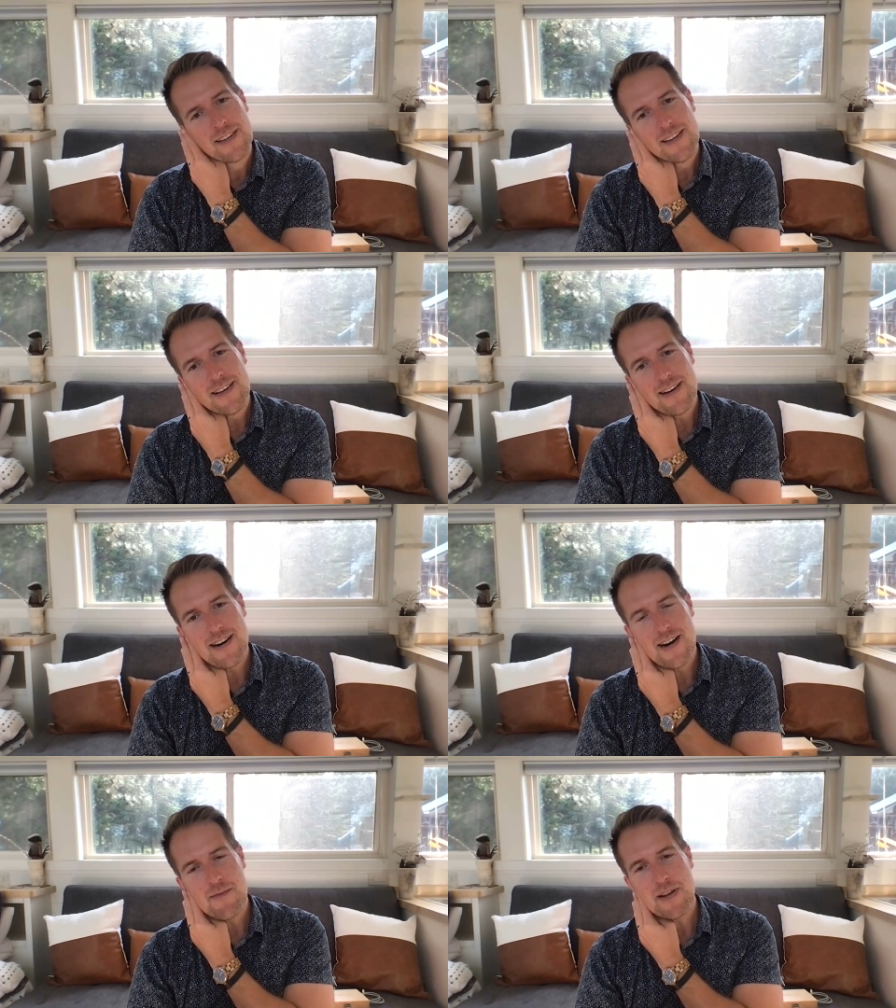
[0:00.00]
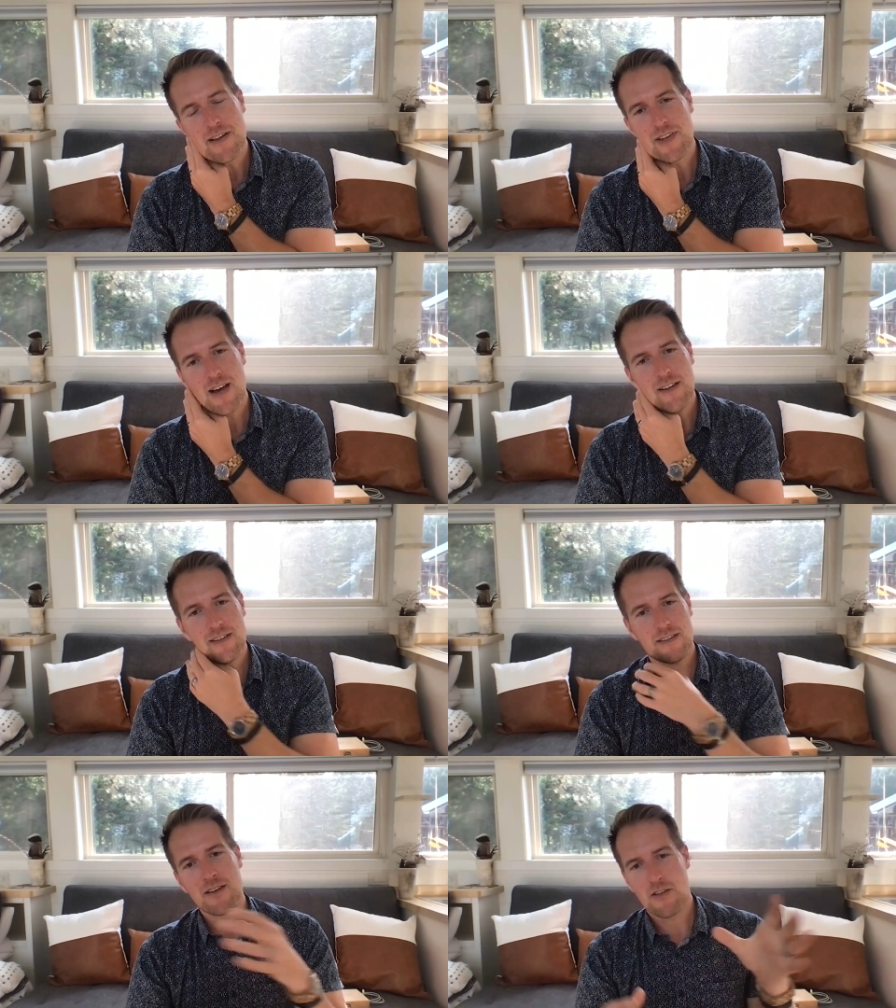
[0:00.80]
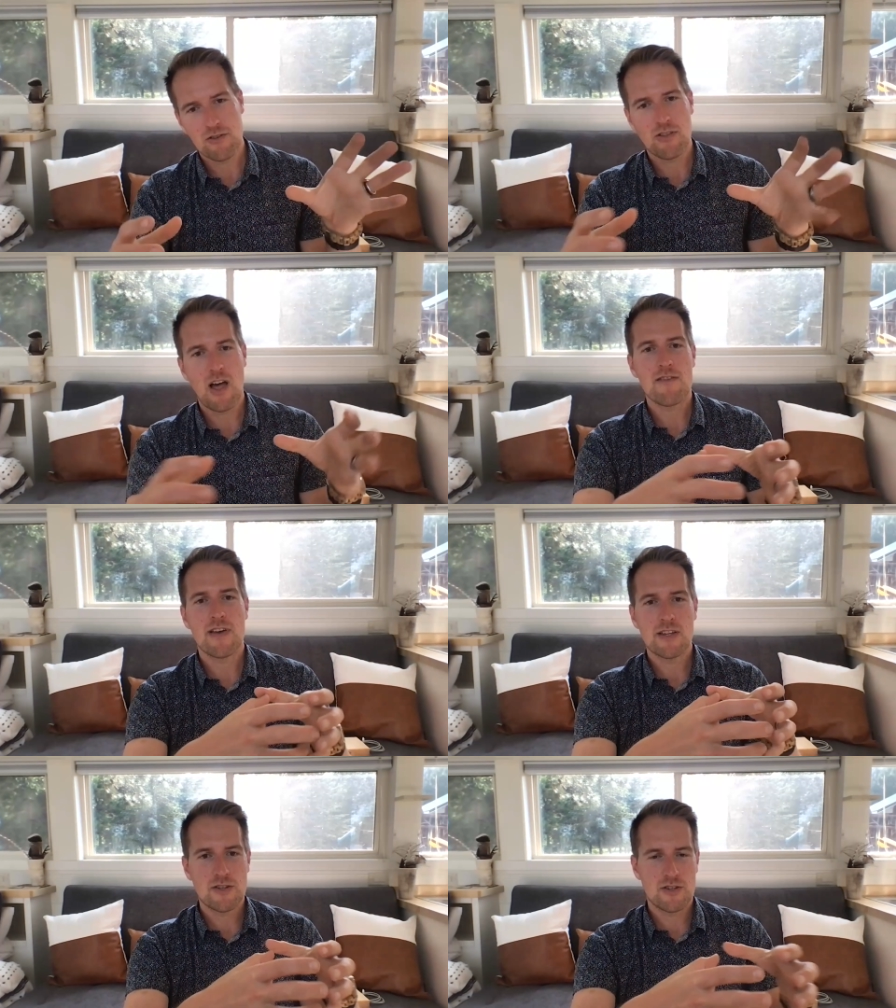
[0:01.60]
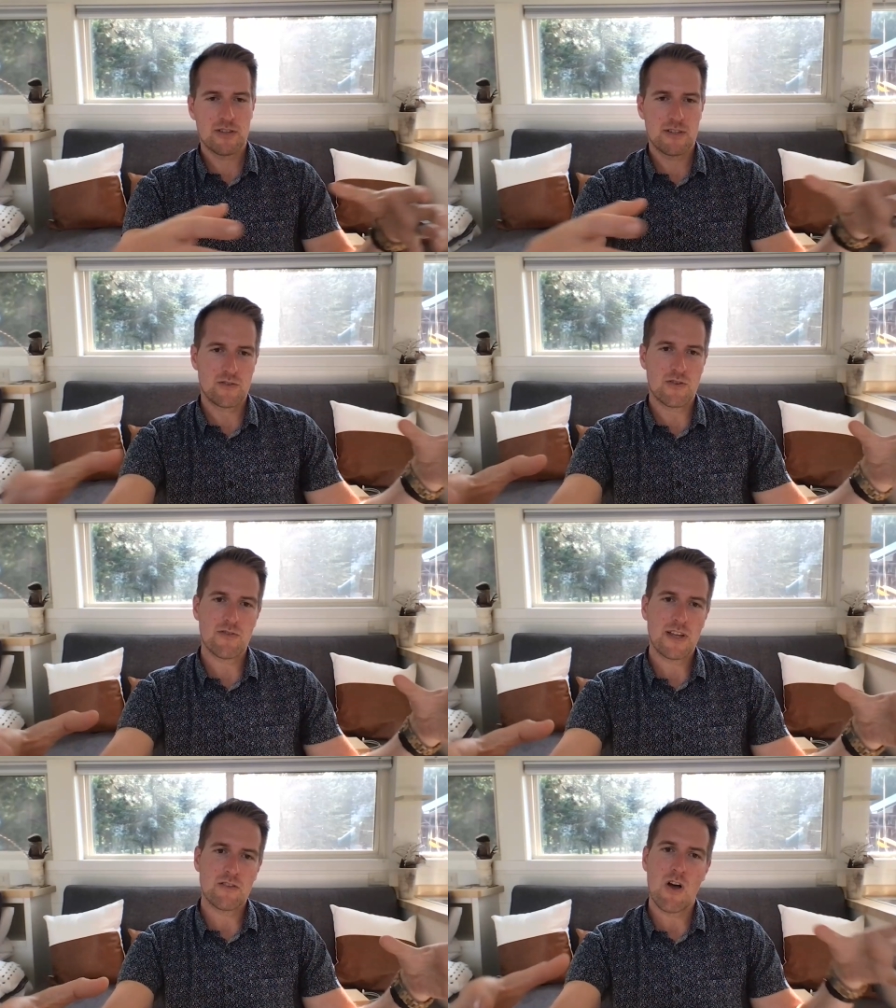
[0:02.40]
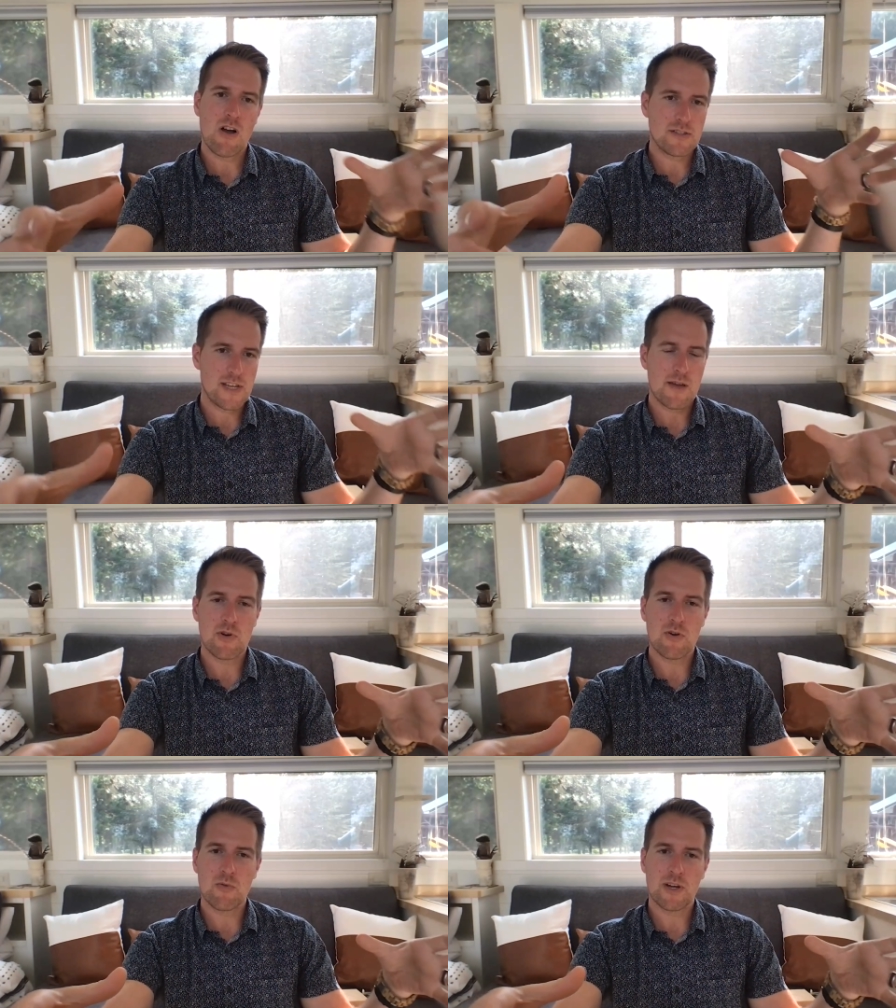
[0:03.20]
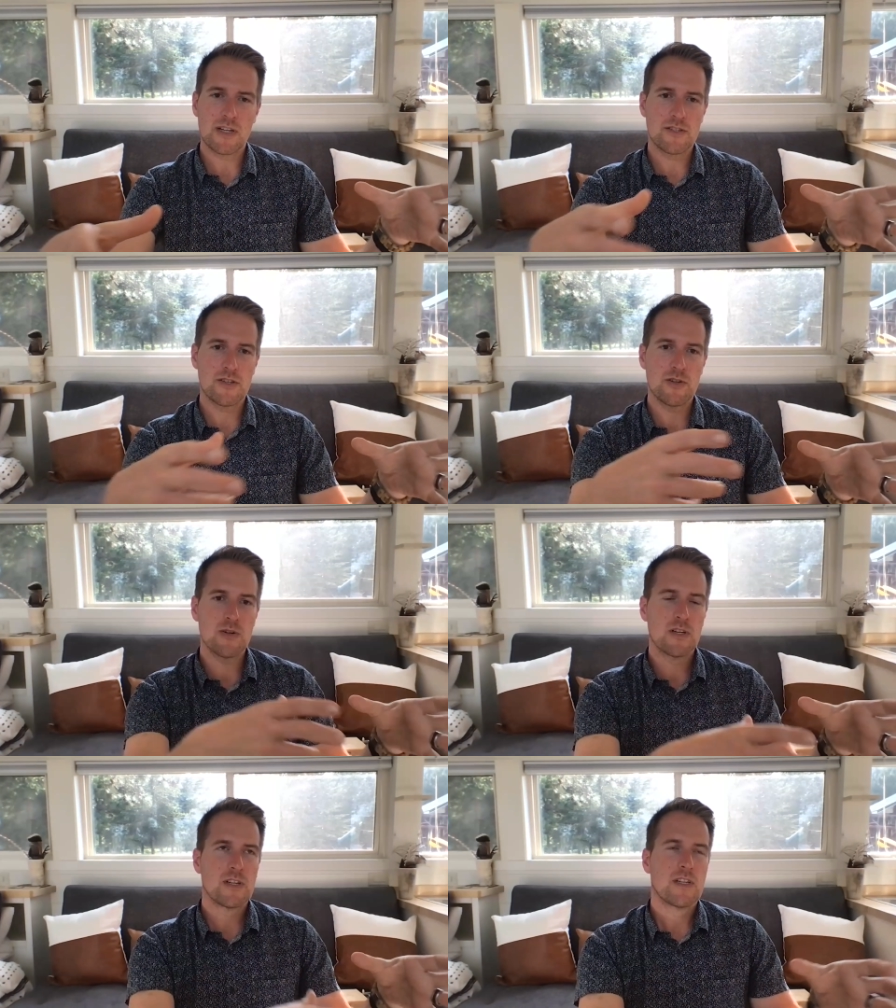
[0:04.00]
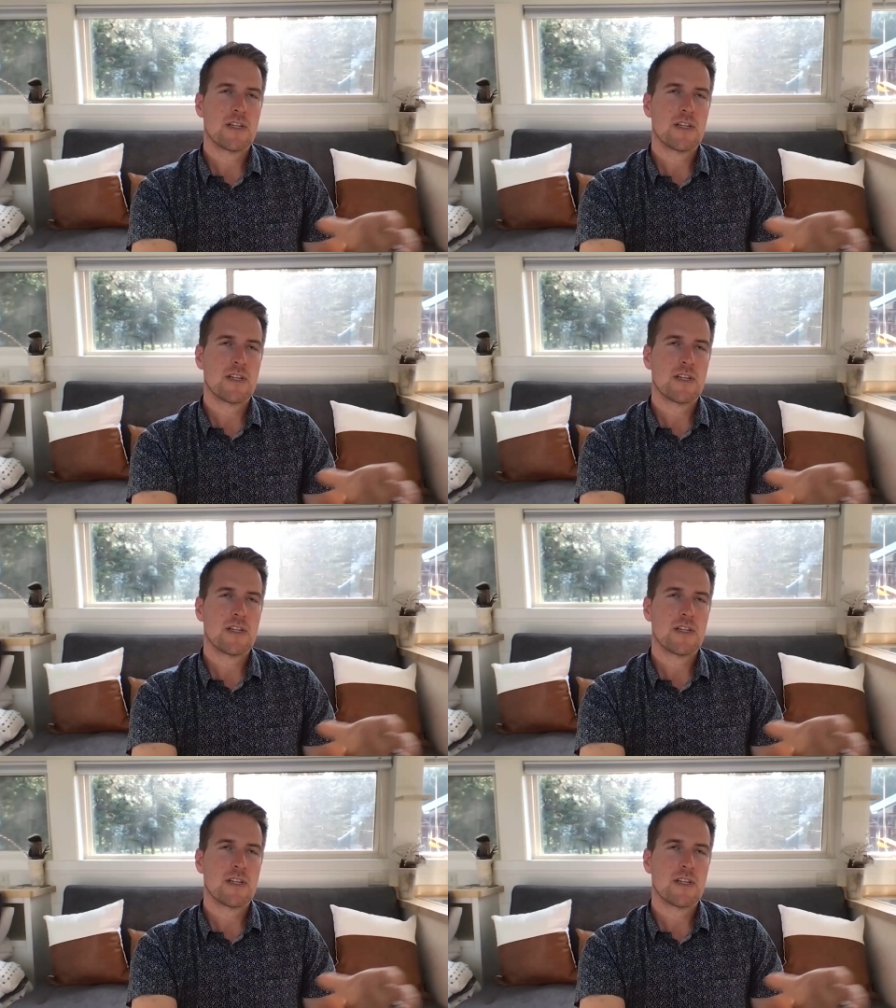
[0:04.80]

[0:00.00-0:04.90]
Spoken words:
And I've got another live edge sort of like long table. We're going to do